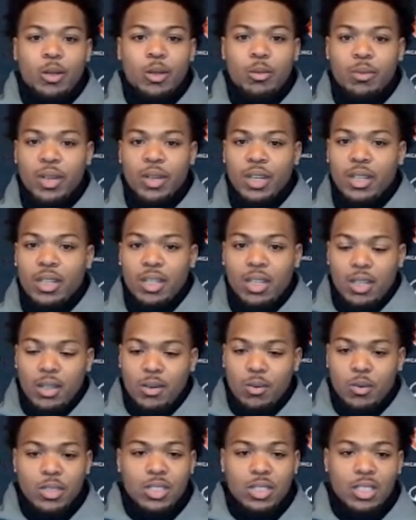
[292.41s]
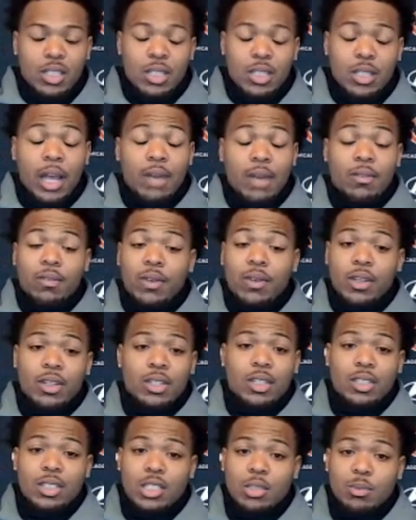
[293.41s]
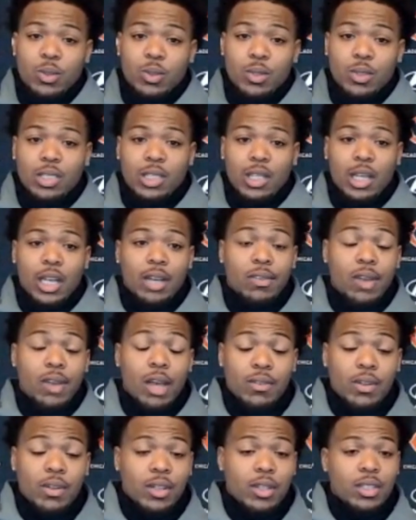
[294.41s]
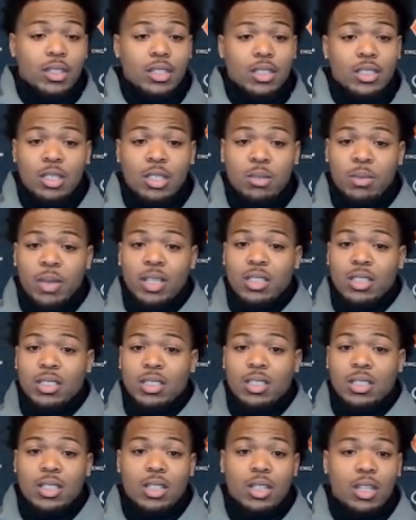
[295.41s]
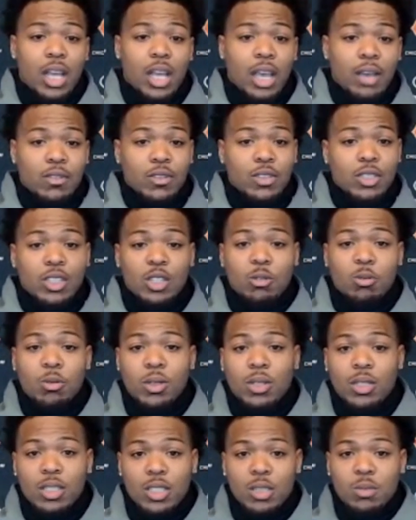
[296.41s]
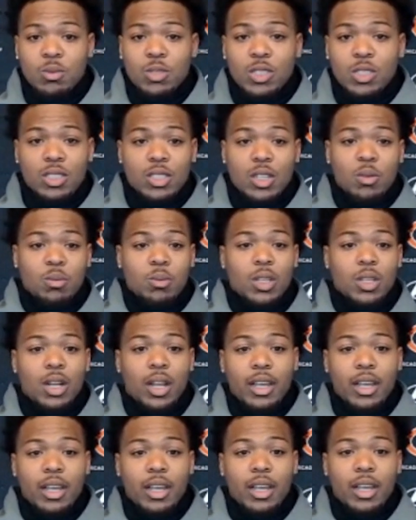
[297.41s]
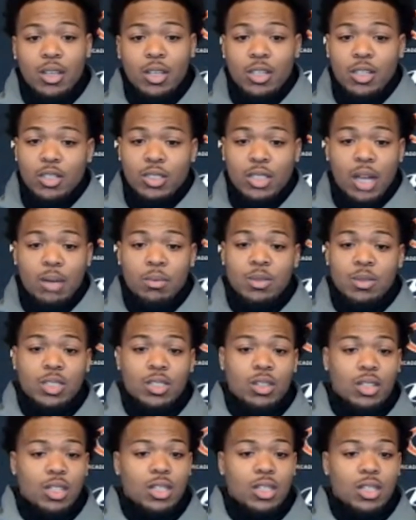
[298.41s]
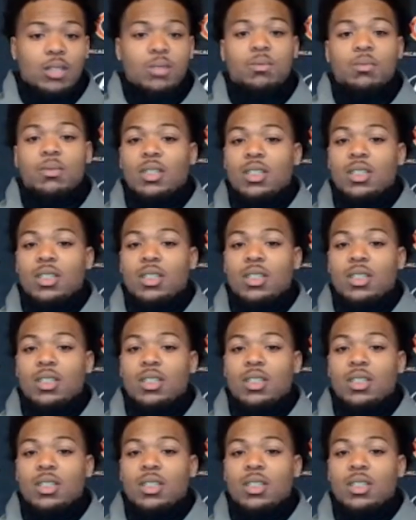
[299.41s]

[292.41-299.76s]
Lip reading: But once again, I have a very good support staff. I have very good teammates, and every single one of them just told me, like, your time is going to come.